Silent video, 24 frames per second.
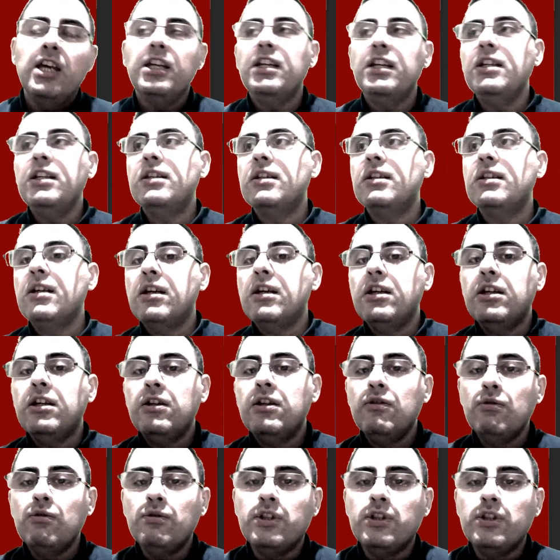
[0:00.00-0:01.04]
It's
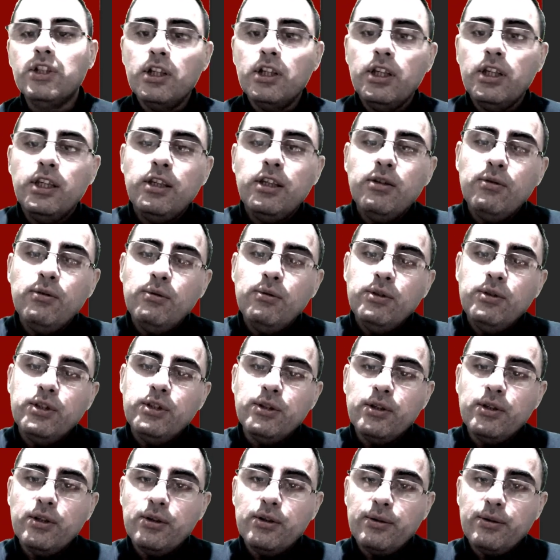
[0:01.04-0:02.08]

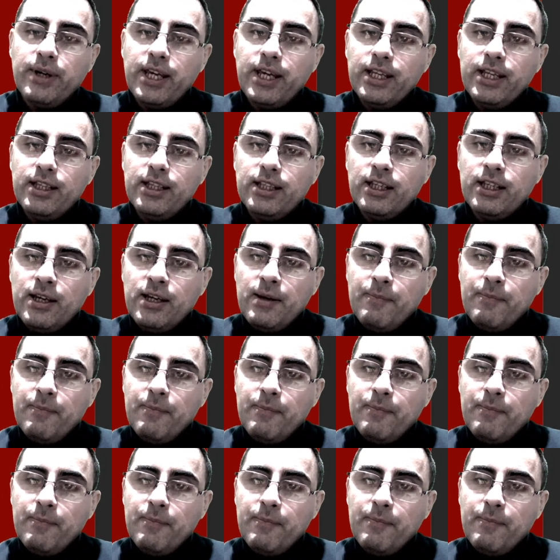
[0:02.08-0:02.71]
huge rate.